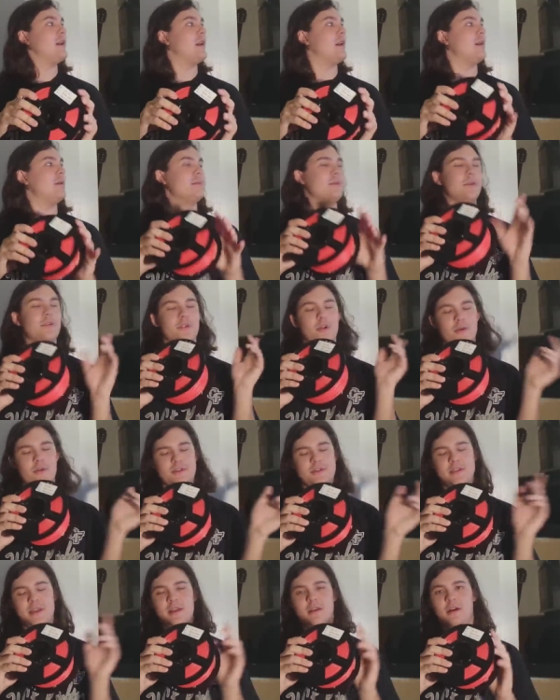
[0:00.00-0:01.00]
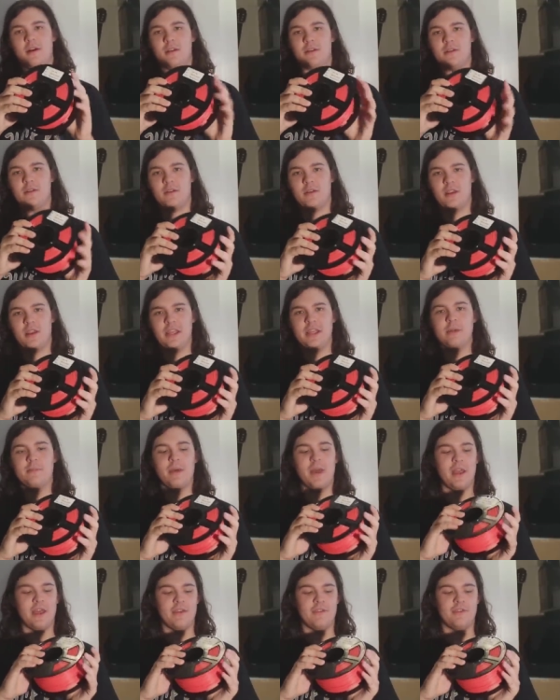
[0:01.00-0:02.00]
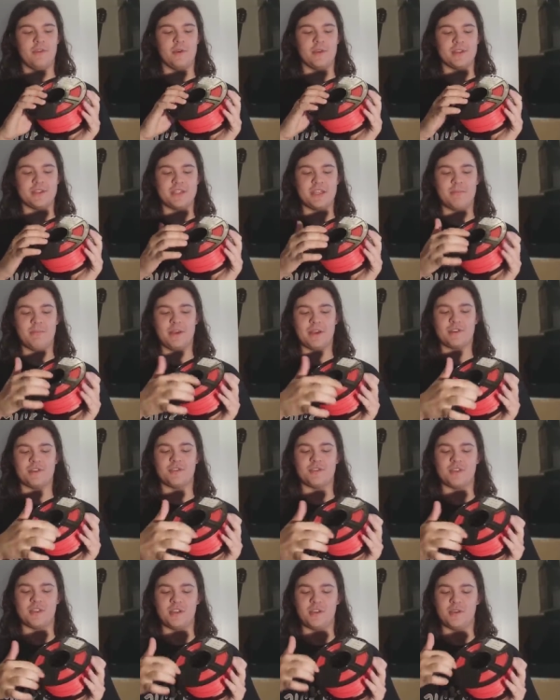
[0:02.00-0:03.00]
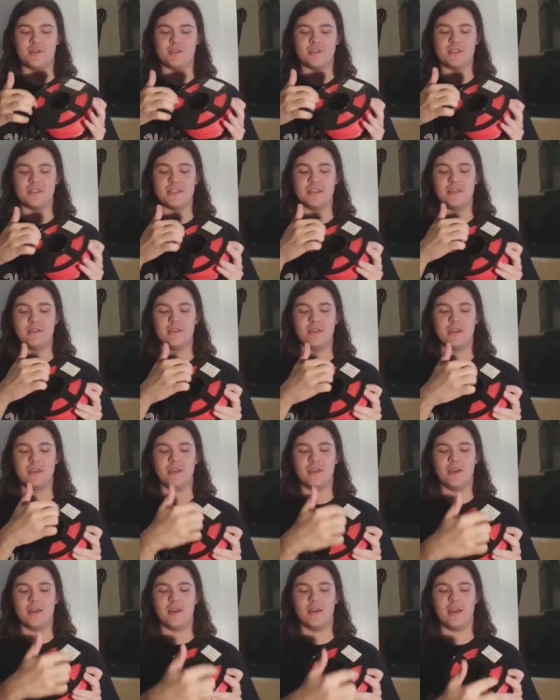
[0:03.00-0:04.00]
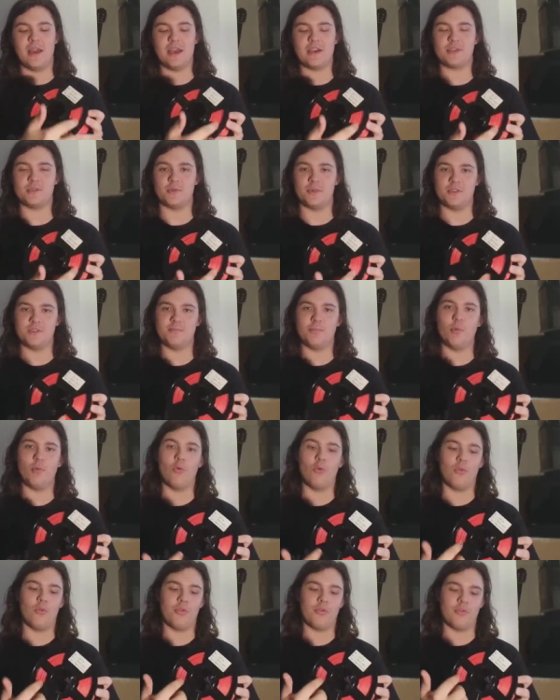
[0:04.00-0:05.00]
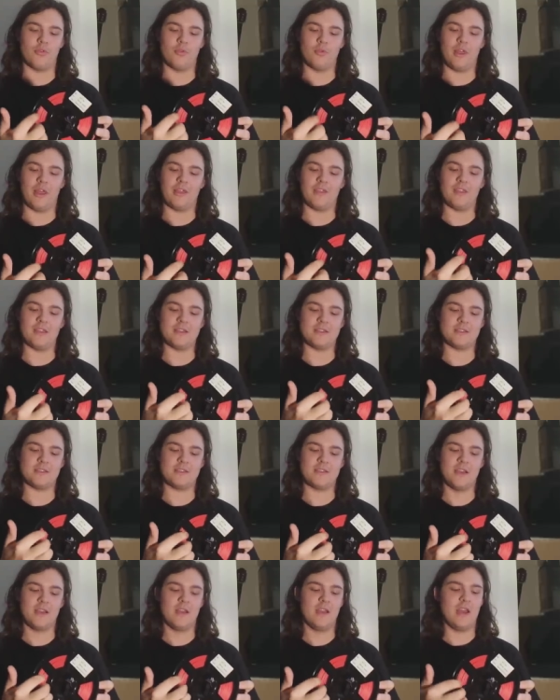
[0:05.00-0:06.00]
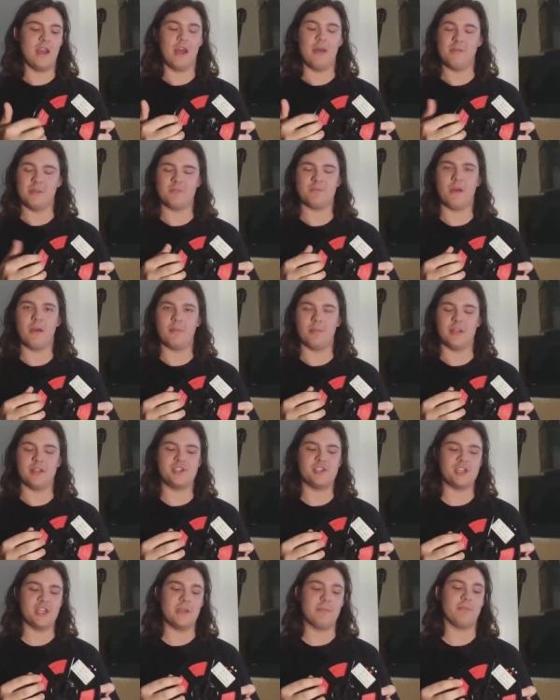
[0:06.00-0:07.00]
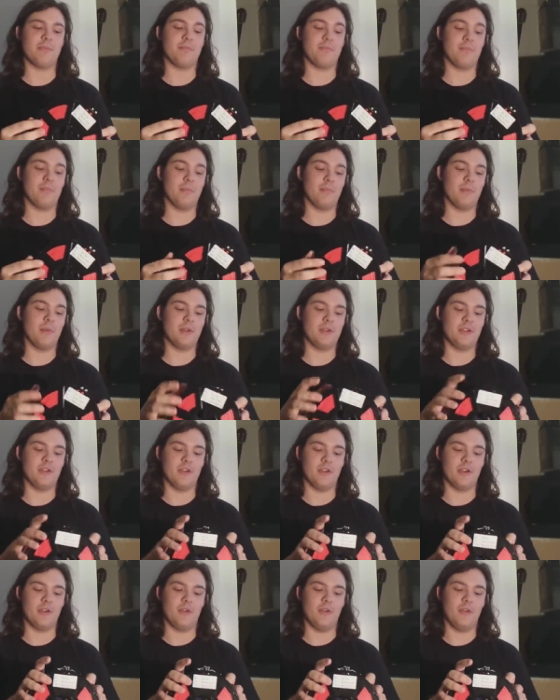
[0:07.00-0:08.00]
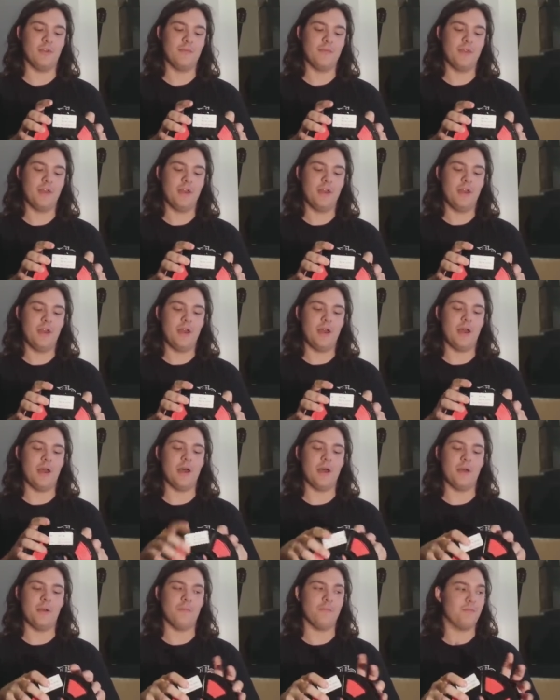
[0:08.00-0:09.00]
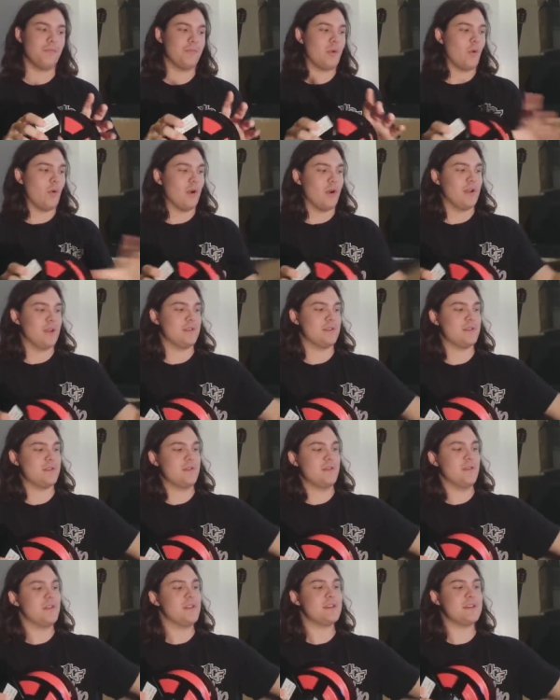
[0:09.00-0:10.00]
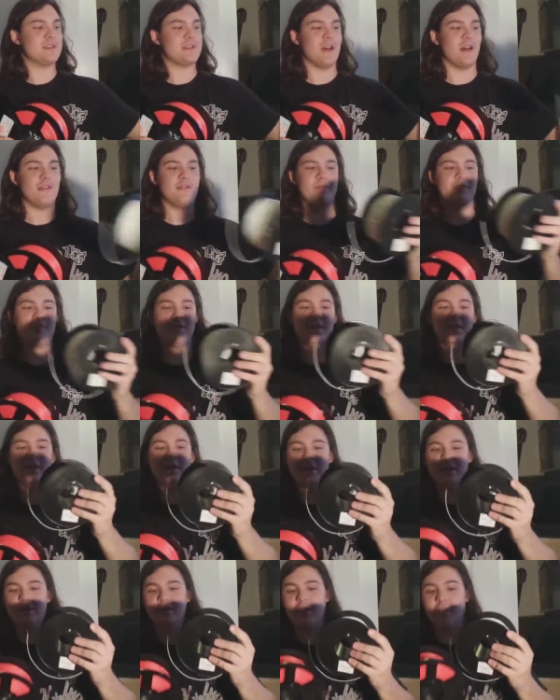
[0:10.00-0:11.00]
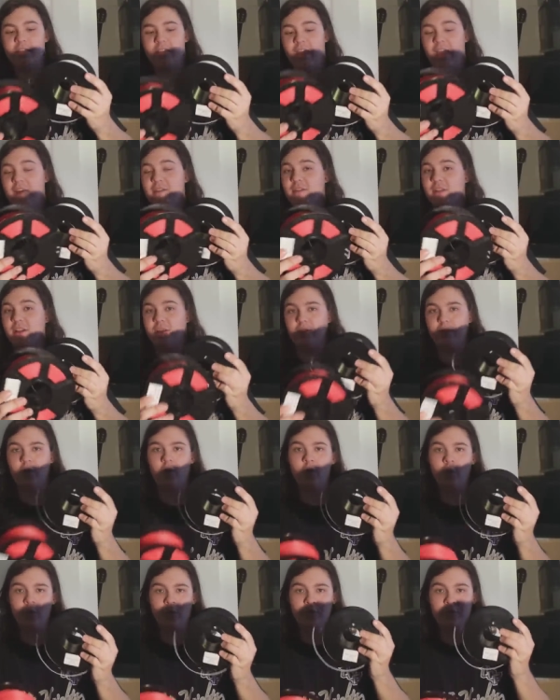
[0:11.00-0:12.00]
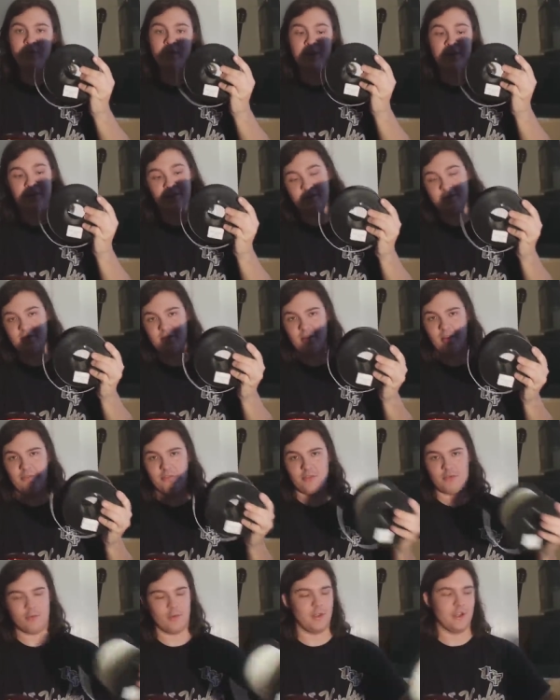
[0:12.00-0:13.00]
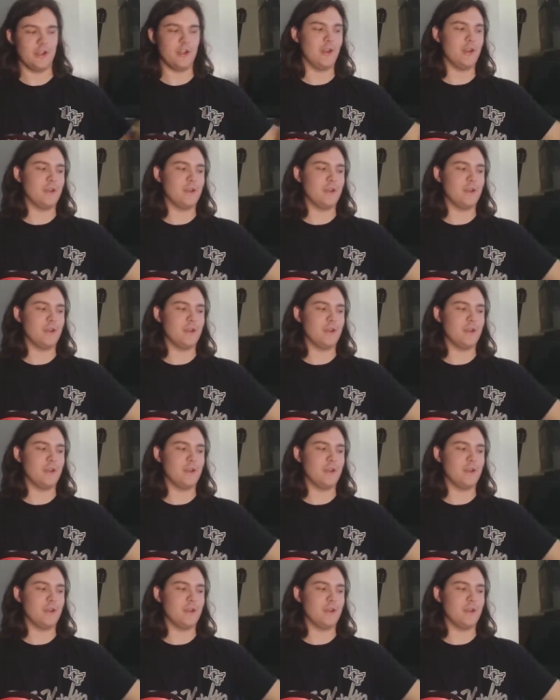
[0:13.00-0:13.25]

Um, you'll notice that on eBay, if you can see pictures and you can see the uh, actual spool through like this, um, it's probably cheap material, um, whereas this stuff doesn't have any of the holes, and this stuff is really